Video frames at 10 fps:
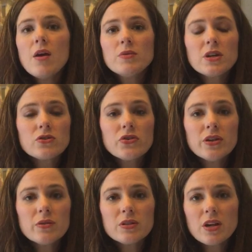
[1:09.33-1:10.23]
And when Dr.
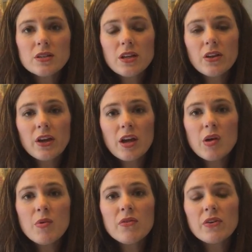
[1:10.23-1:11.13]
O'Neill was all done looking
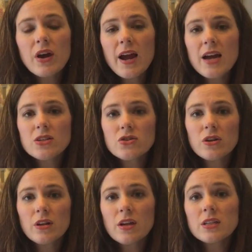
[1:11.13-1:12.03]
him over, I asked
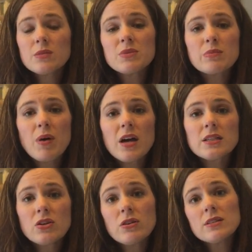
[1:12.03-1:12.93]
her to look at some
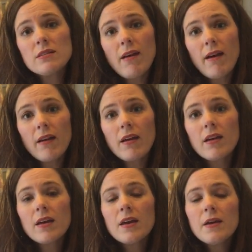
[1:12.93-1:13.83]
spots on his leg.